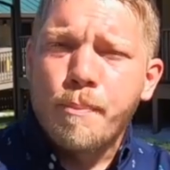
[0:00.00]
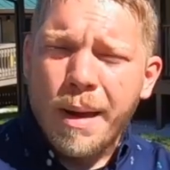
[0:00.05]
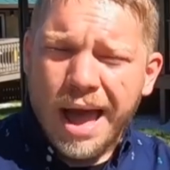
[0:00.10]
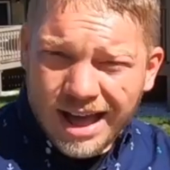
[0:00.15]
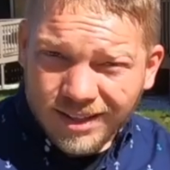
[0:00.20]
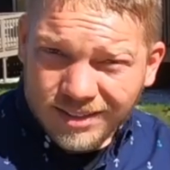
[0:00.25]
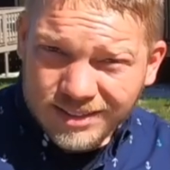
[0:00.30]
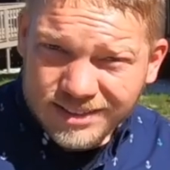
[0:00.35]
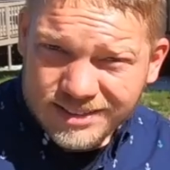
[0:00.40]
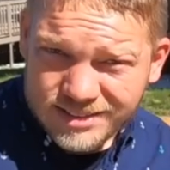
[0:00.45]

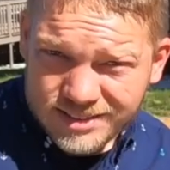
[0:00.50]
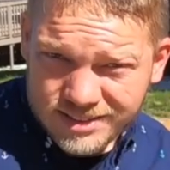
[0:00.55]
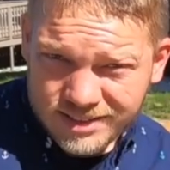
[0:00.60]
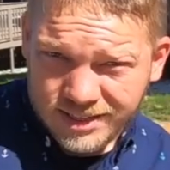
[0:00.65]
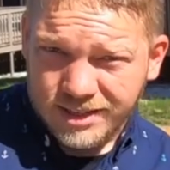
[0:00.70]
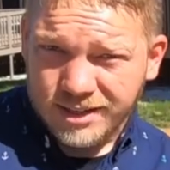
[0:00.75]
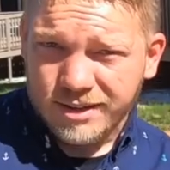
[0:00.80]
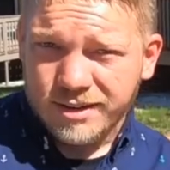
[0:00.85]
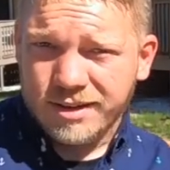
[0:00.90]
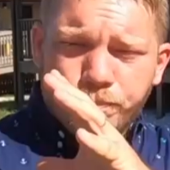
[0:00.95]

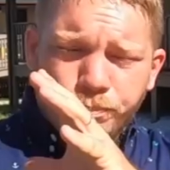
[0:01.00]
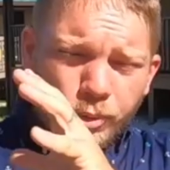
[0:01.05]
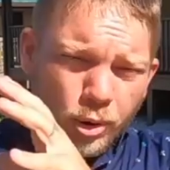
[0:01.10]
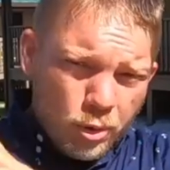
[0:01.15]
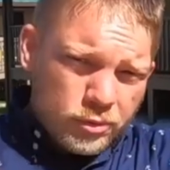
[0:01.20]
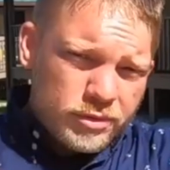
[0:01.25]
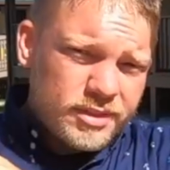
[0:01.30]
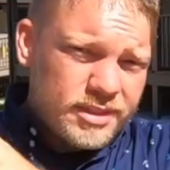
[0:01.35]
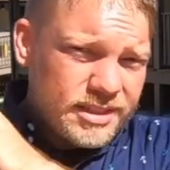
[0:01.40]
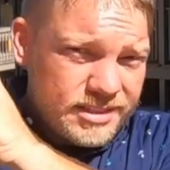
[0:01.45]
balancing
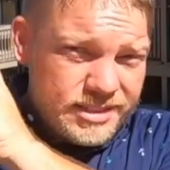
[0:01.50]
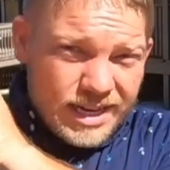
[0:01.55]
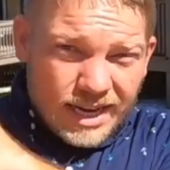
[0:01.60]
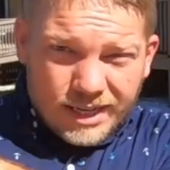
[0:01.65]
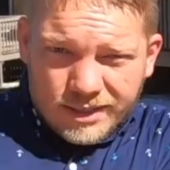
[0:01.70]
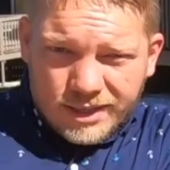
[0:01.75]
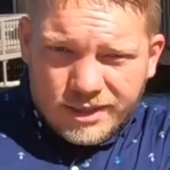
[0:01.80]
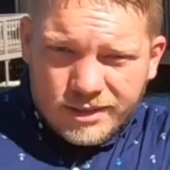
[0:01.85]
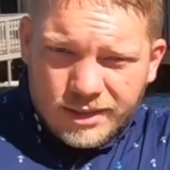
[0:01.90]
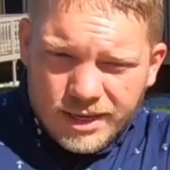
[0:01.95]
both the
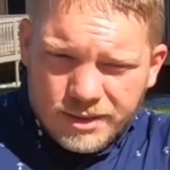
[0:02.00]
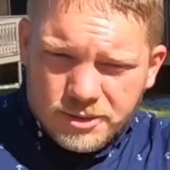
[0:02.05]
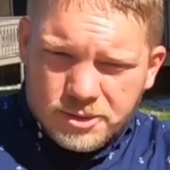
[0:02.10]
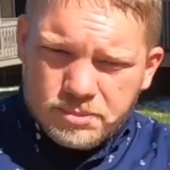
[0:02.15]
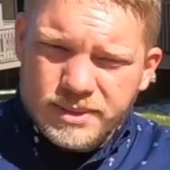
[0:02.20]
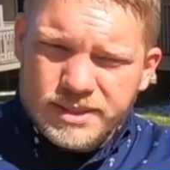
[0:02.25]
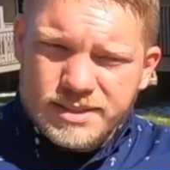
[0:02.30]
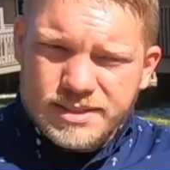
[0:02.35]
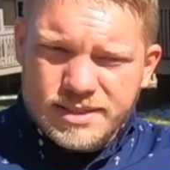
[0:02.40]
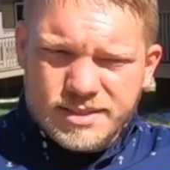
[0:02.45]
daily claims
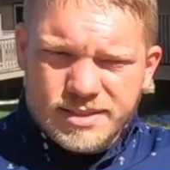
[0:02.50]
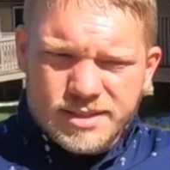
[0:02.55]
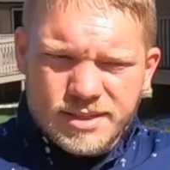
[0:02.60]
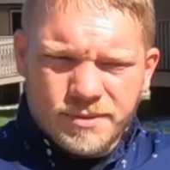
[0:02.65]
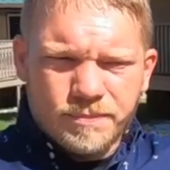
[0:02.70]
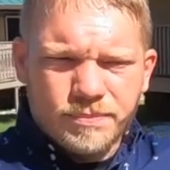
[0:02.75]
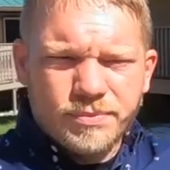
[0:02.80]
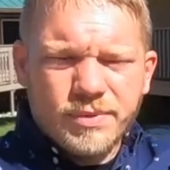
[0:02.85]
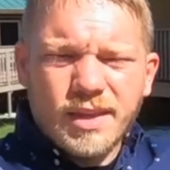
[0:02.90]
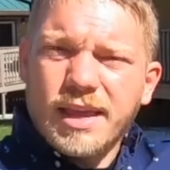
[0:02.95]
business
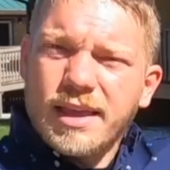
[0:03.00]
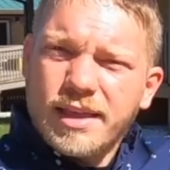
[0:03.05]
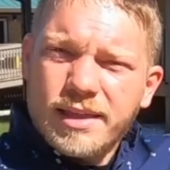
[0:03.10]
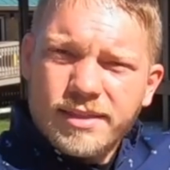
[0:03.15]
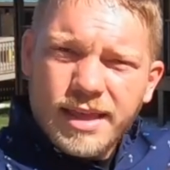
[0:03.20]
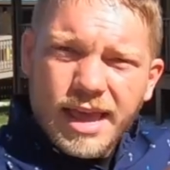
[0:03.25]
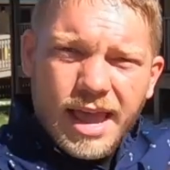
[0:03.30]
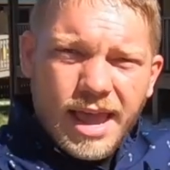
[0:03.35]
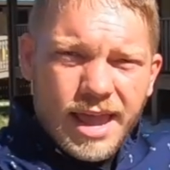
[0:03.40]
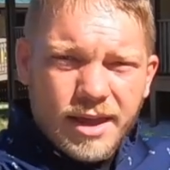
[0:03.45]
and
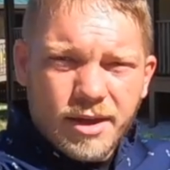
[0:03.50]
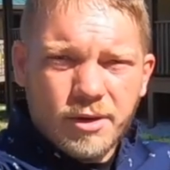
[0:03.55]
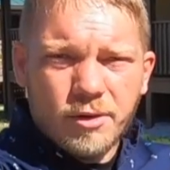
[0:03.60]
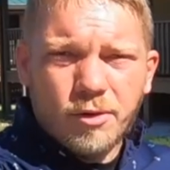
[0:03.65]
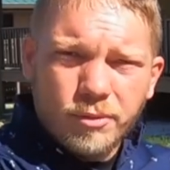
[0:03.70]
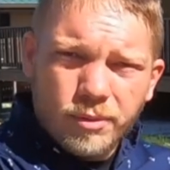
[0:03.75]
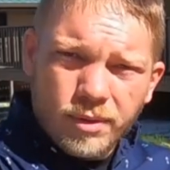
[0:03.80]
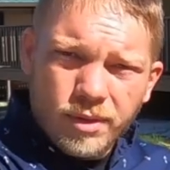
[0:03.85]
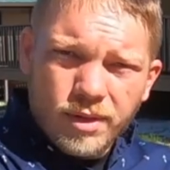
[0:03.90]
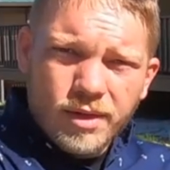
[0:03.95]
the
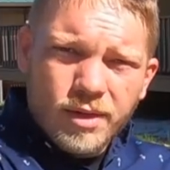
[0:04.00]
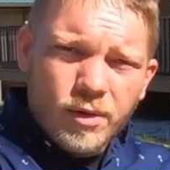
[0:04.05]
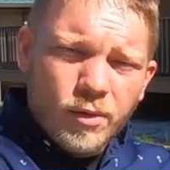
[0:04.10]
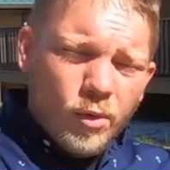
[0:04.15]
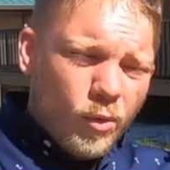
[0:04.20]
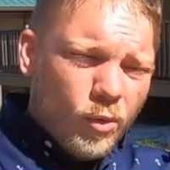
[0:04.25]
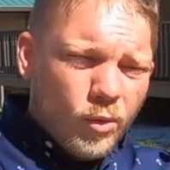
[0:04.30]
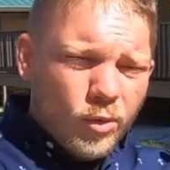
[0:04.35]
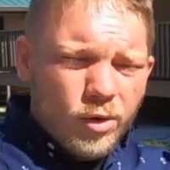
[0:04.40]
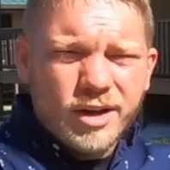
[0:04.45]
hail
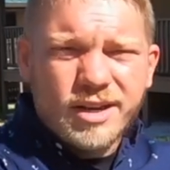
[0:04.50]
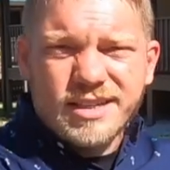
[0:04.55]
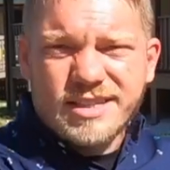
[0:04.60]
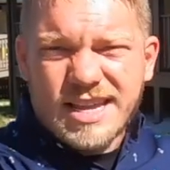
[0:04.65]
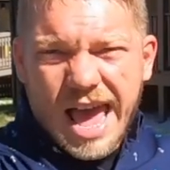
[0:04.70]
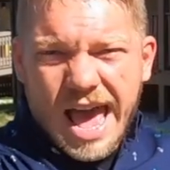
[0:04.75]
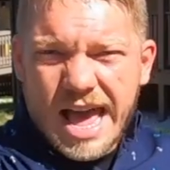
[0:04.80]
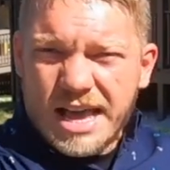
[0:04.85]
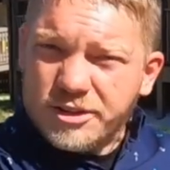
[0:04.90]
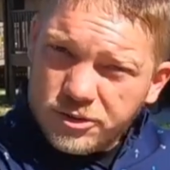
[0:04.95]
or
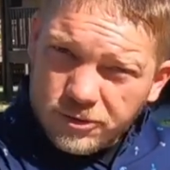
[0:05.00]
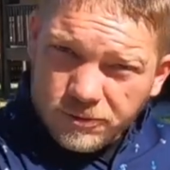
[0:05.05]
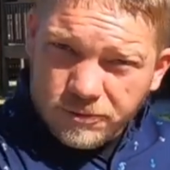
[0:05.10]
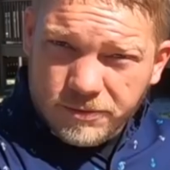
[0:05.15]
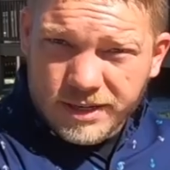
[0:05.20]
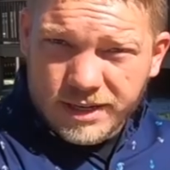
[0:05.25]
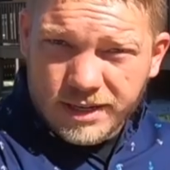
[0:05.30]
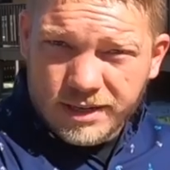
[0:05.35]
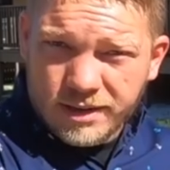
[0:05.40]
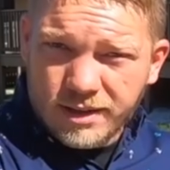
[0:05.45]

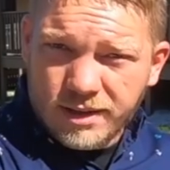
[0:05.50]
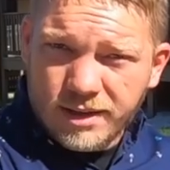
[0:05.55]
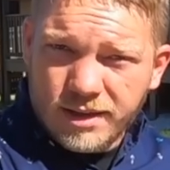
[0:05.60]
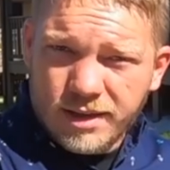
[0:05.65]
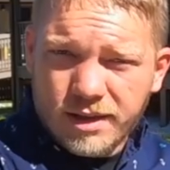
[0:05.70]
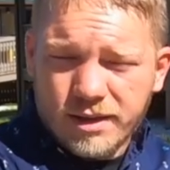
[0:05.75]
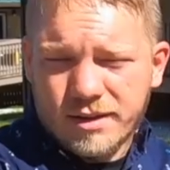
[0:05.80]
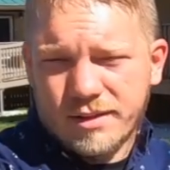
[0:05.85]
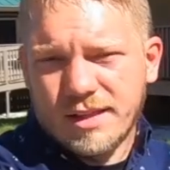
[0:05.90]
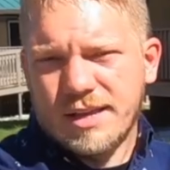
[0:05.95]
catastrophe
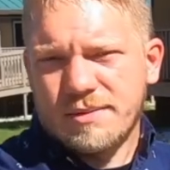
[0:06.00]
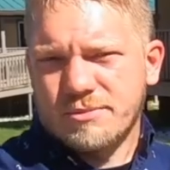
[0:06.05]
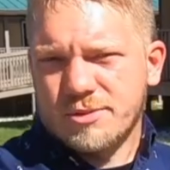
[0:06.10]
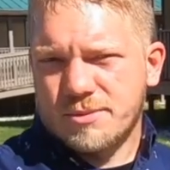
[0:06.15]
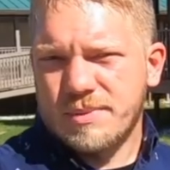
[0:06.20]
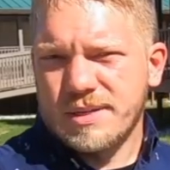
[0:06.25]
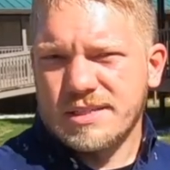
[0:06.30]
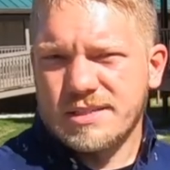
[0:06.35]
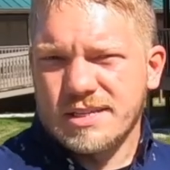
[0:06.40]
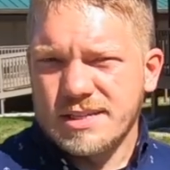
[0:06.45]
claims
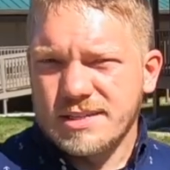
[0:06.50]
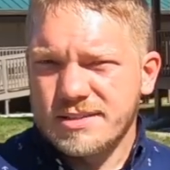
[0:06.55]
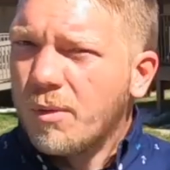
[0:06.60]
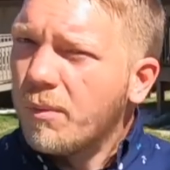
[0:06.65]
business.